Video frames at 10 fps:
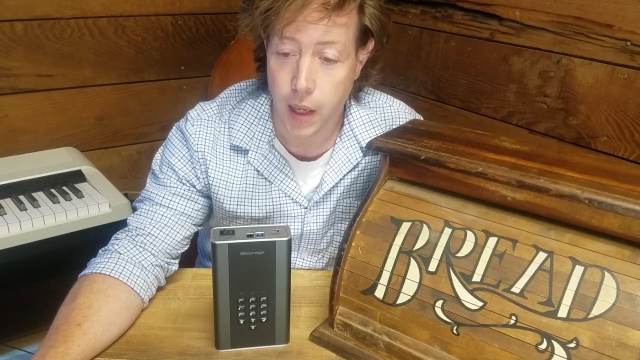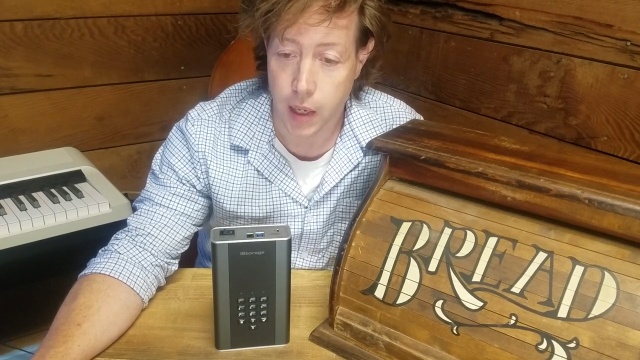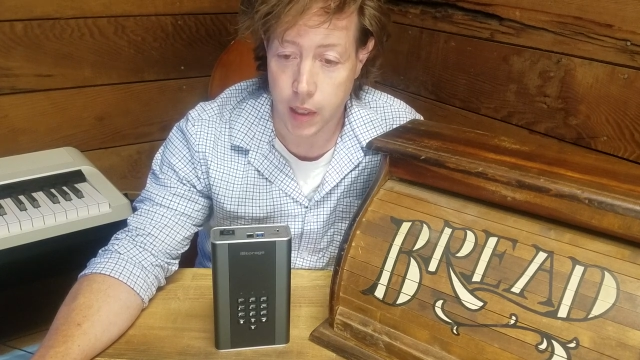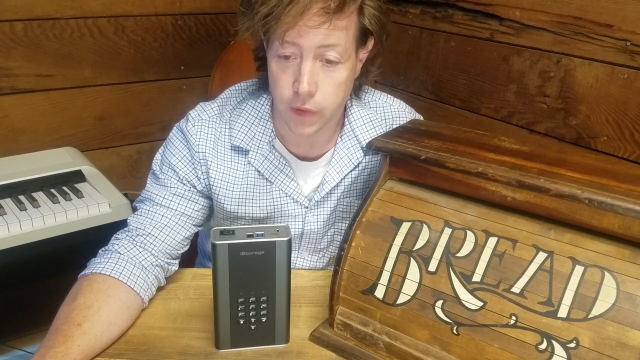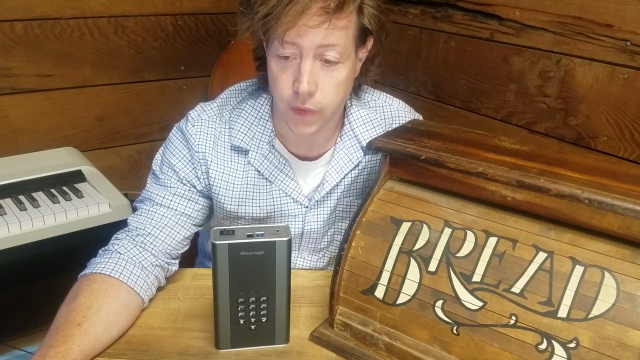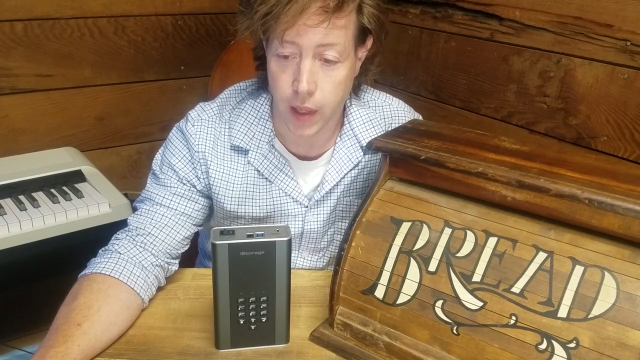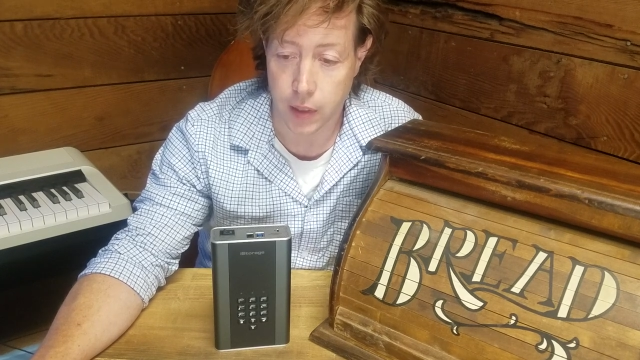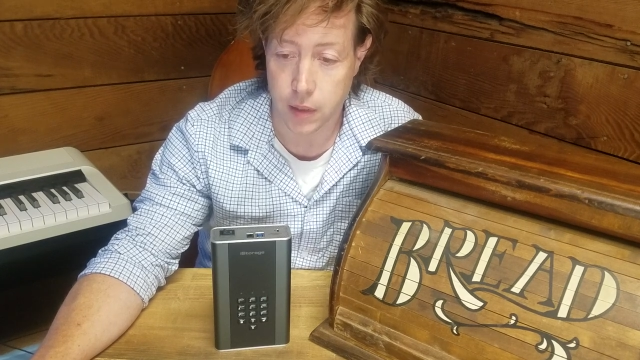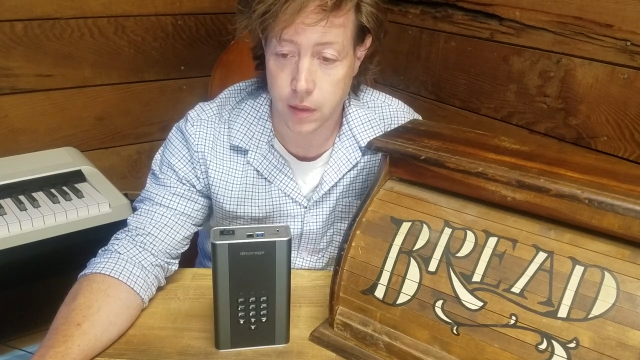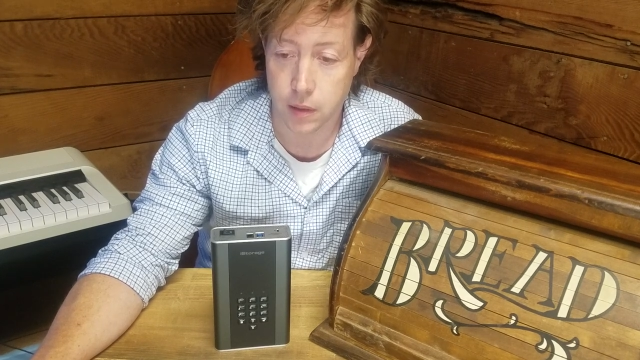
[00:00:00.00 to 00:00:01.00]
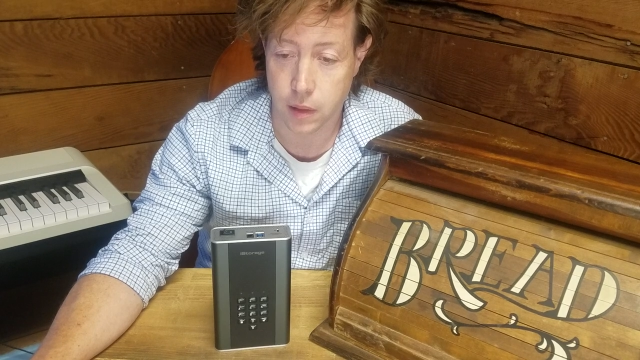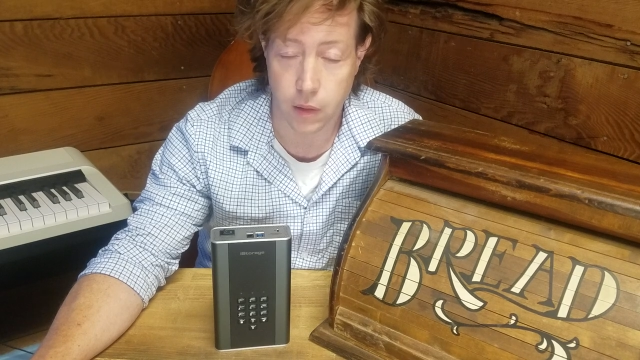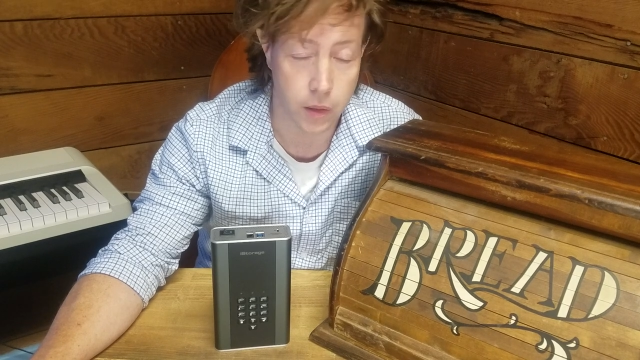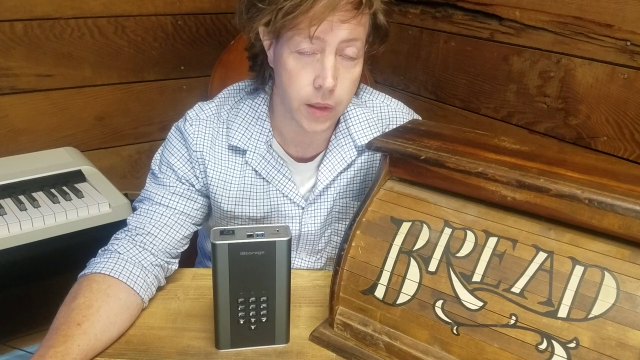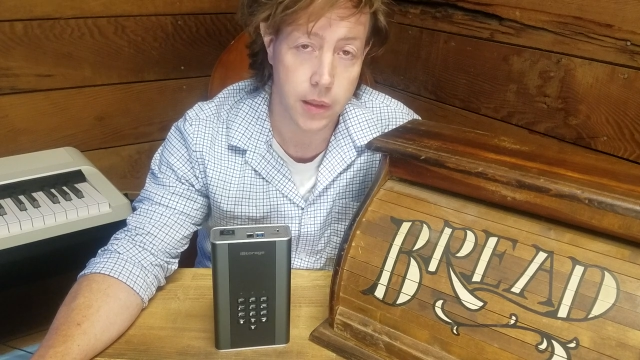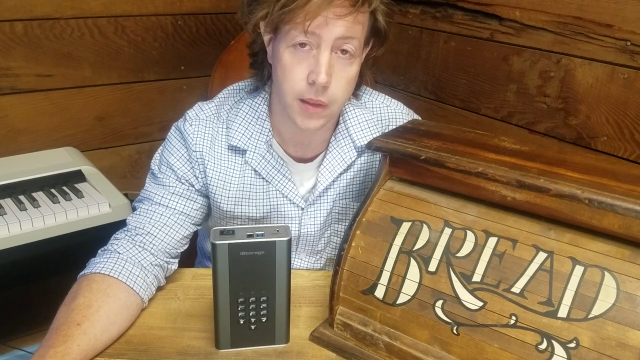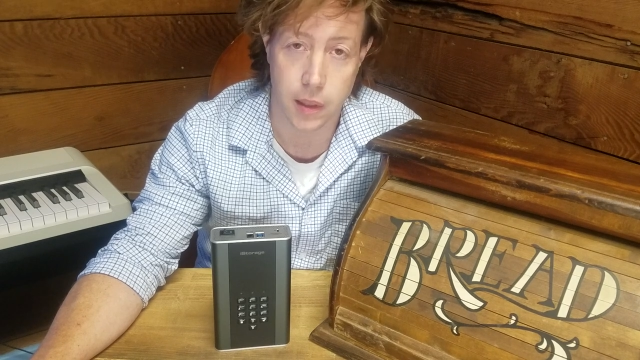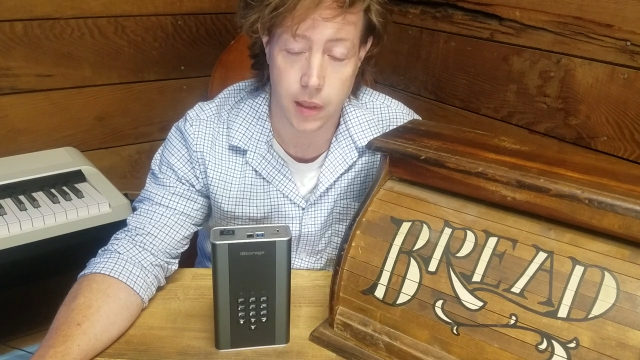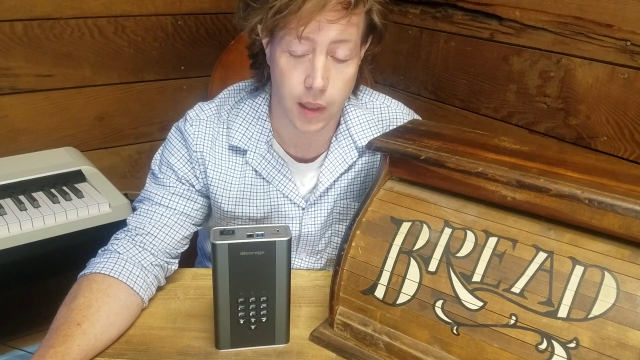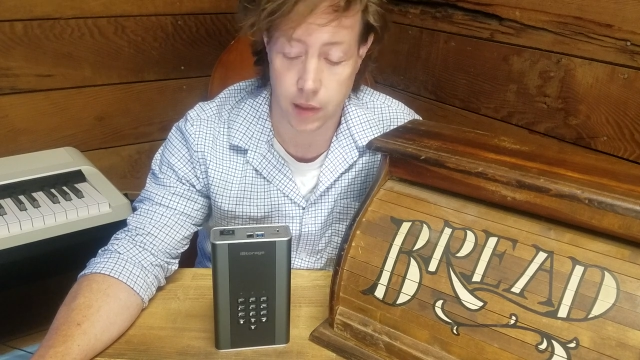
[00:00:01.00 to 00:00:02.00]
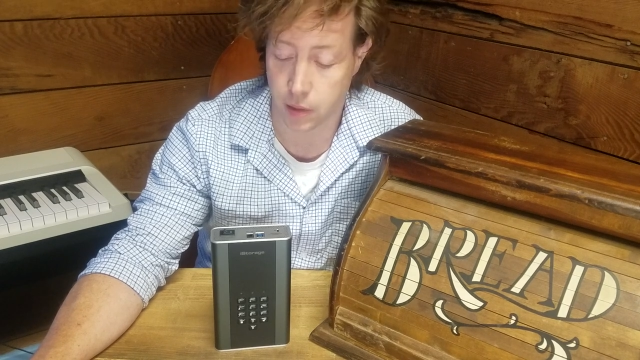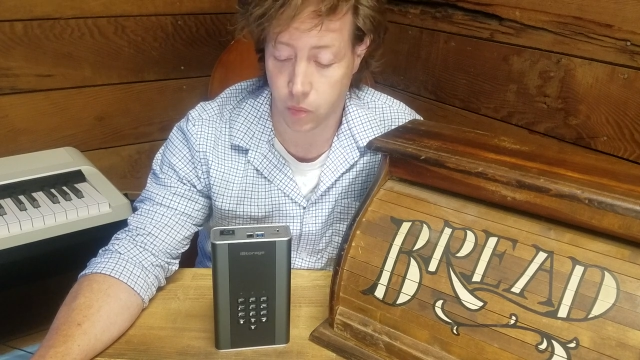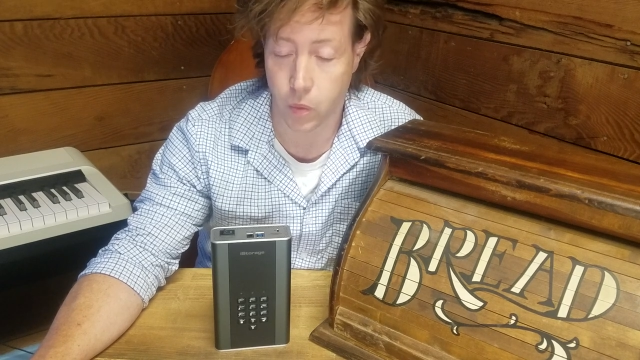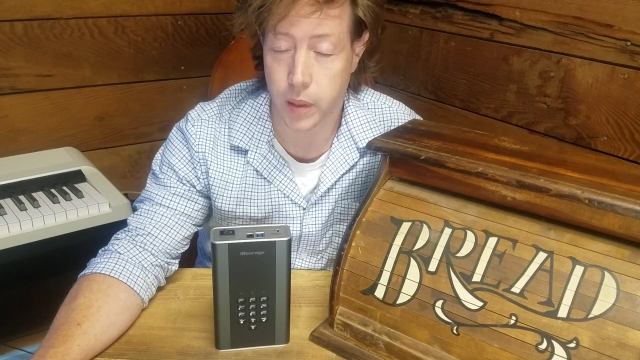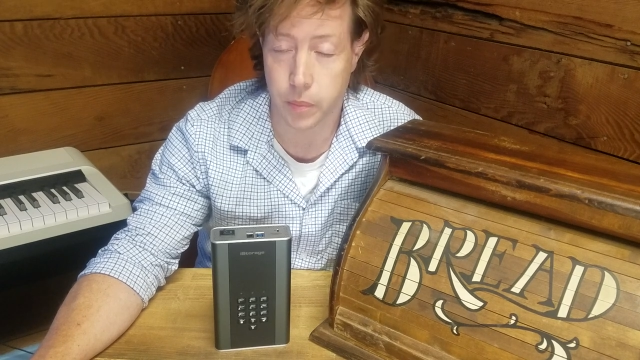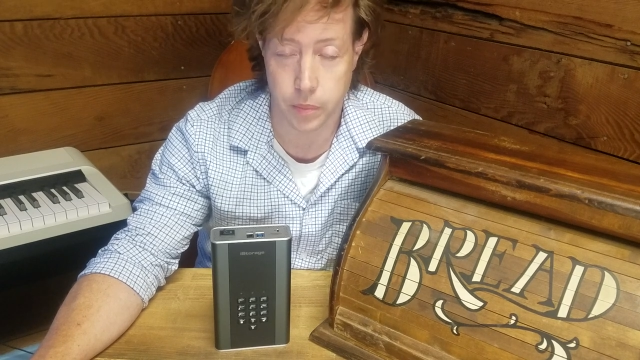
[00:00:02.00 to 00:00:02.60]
and if that's all good, then I just wipe